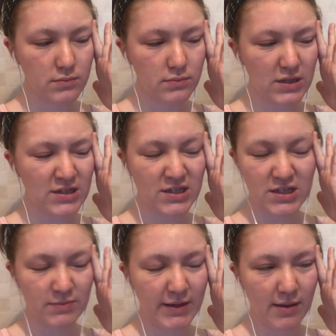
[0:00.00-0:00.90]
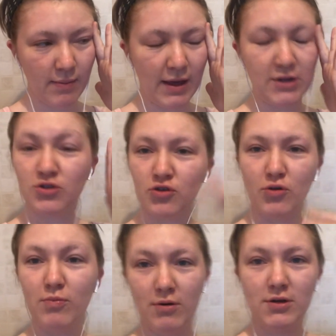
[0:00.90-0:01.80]
Does this mean I'm like a true
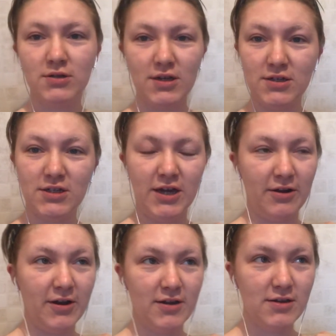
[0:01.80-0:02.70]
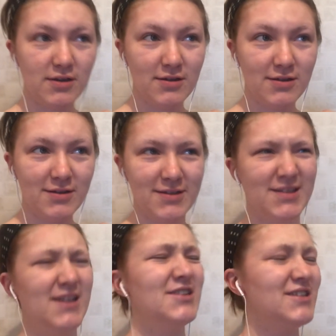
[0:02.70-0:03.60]
born Sagittarian?
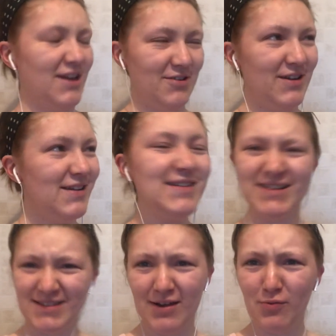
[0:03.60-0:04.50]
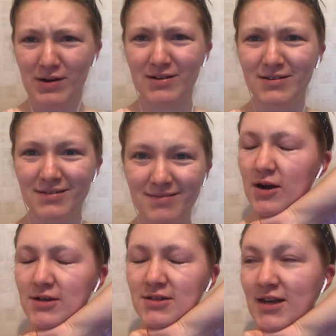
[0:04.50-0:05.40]
Sagittarian? Is that a word?
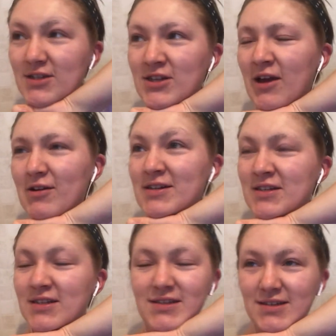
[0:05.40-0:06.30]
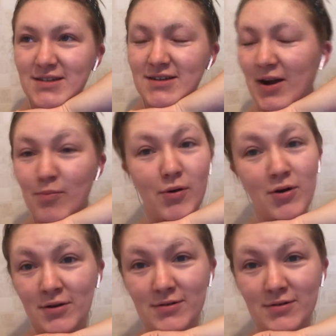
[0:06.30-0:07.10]
Sagittarius are born.